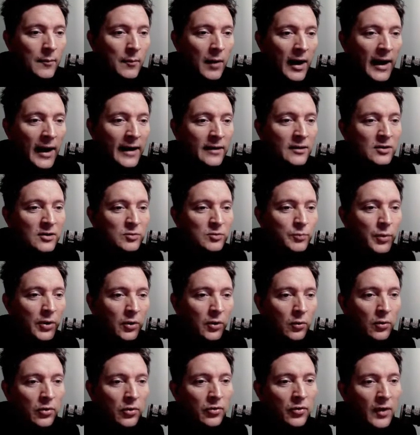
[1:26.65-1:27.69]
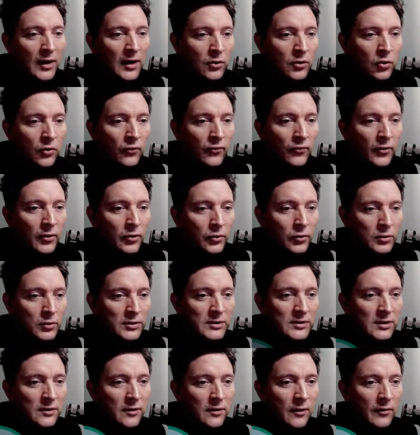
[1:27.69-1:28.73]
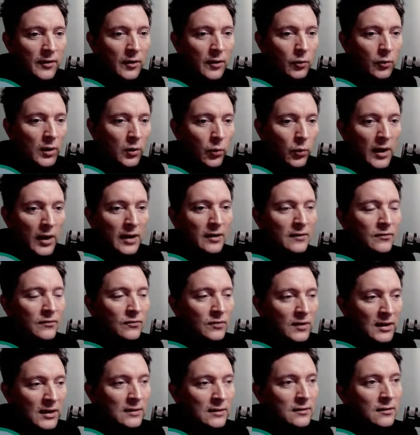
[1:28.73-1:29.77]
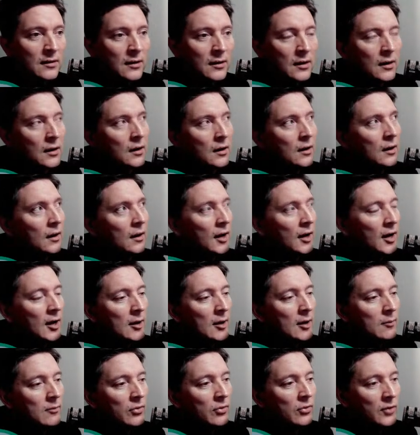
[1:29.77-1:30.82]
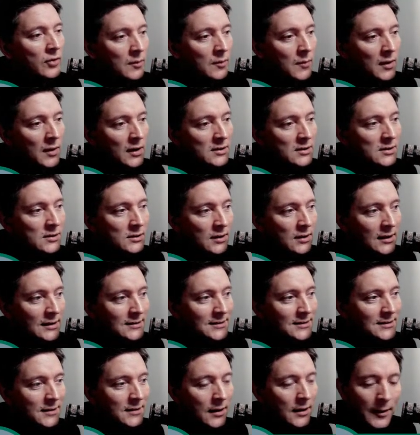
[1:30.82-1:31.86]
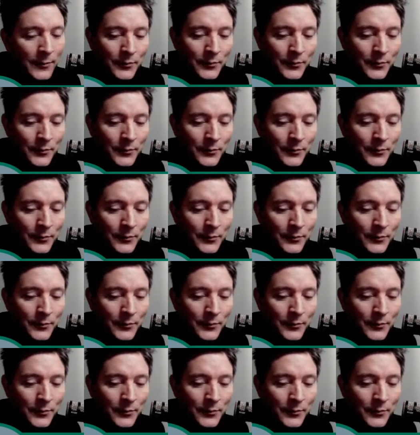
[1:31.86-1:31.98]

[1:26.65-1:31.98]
Alex Birrell, thank you for noticing that we were indeed 3 minutes late today.